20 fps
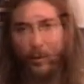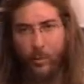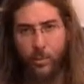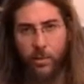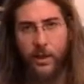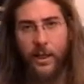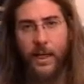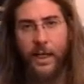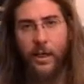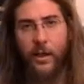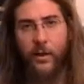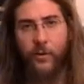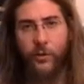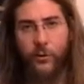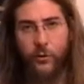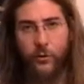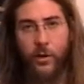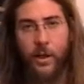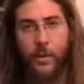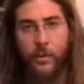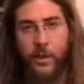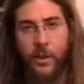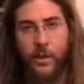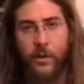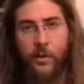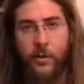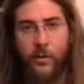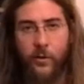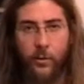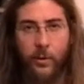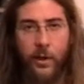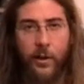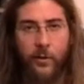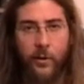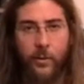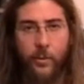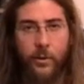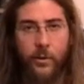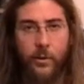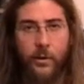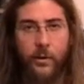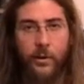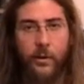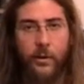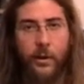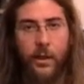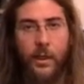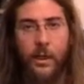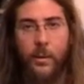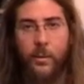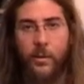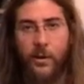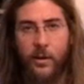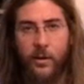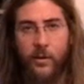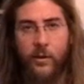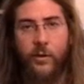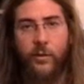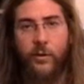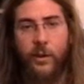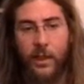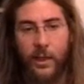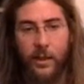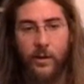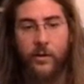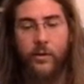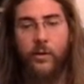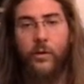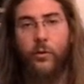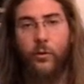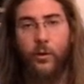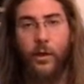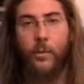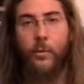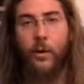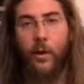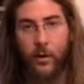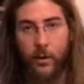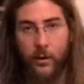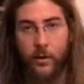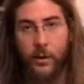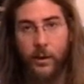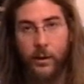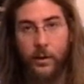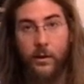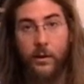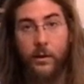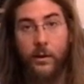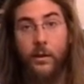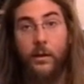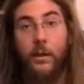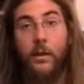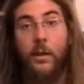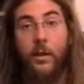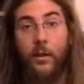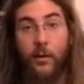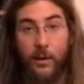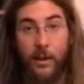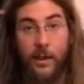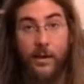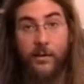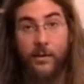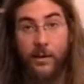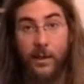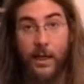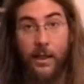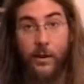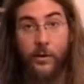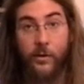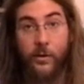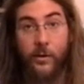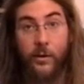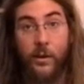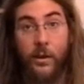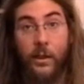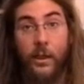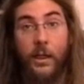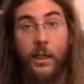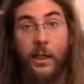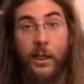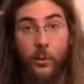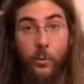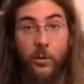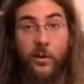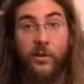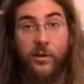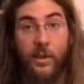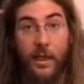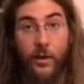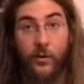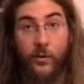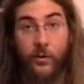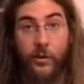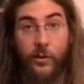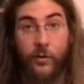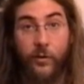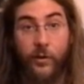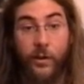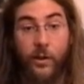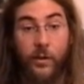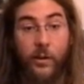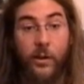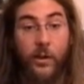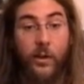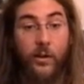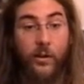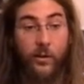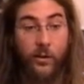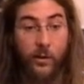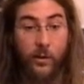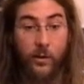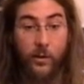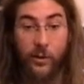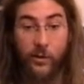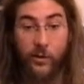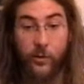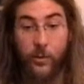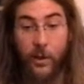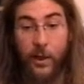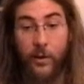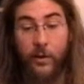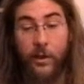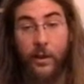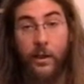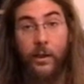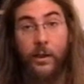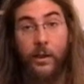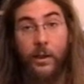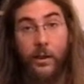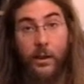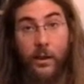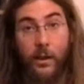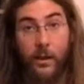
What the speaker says: The player of a drum kit is very important because if he hits the drum harder or less loud, it will sound different. So it's very